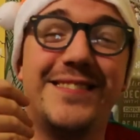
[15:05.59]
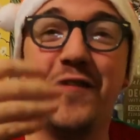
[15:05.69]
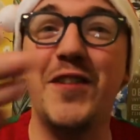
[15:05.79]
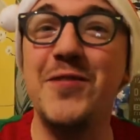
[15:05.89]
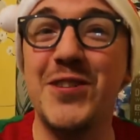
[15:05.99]
the
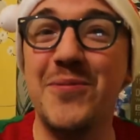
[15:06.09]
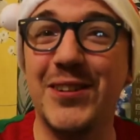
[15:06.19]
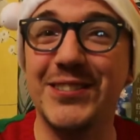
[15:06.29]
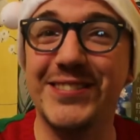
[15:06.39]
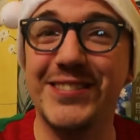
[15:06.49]
future
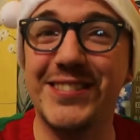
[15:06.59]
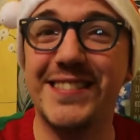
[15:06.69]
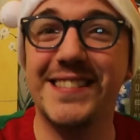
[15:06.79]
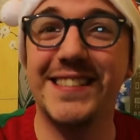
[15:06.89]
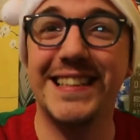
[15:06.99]

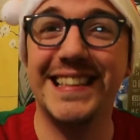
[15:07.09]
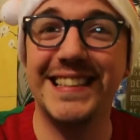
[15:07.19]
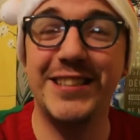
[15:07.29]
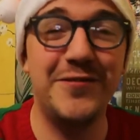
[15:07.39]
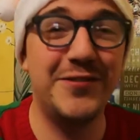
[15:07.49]
ones,
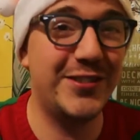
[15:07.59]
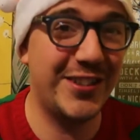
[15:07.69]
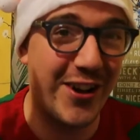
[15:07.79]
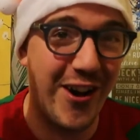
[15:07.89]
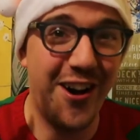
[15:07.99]
you've
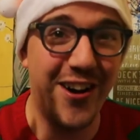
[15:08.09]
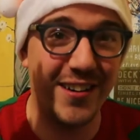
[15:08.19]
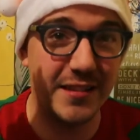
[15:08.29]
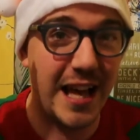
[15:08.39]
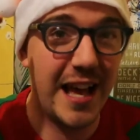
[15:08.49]

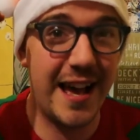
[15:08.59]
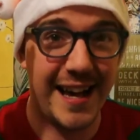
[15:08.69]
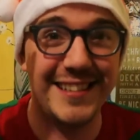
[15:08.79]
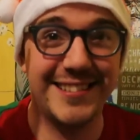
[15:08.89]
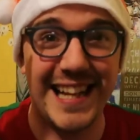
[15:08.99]
got, they're
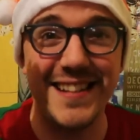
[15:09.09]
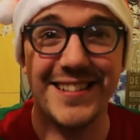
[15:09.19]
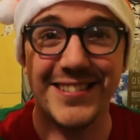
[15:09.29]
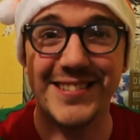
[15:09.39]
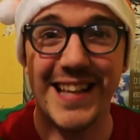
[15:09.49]
high
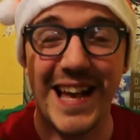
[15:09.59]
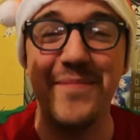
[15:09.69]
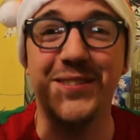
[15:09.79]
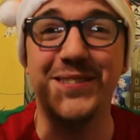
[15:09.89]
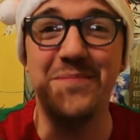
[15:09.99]
standards, I
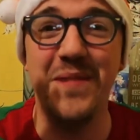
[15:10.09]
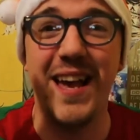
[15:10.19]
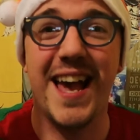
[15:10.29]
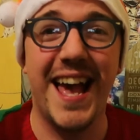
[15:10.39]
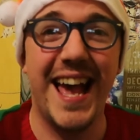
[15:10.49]
must
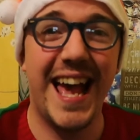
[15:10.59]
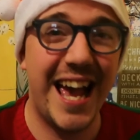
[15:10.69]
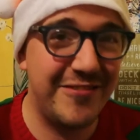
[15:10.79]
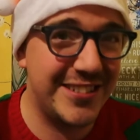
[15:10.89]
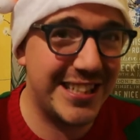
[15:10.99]
admit.
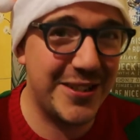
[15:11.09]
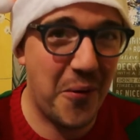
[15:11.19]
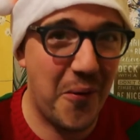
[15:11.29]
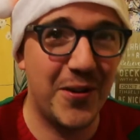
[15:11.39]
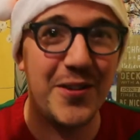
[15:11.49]
Every
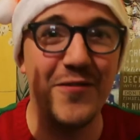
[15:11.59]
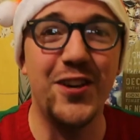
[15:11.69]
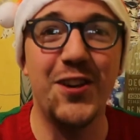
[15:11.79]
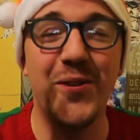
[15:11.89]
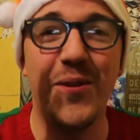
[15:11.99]
single one of
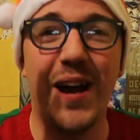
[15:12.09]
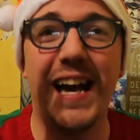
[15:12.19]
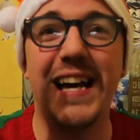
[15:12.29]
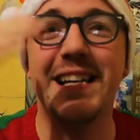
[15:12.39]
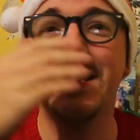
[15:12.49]
you
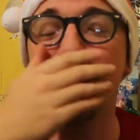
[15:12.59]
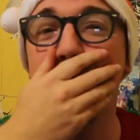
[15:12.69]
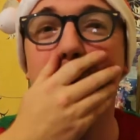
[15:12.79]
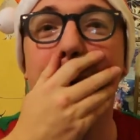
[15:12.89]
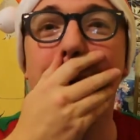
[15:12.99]
has
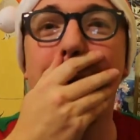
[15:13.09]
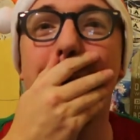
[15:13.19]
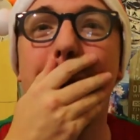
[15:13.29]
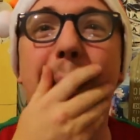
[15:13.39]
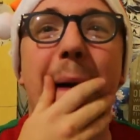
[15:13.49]

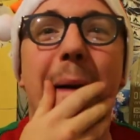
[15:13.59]
been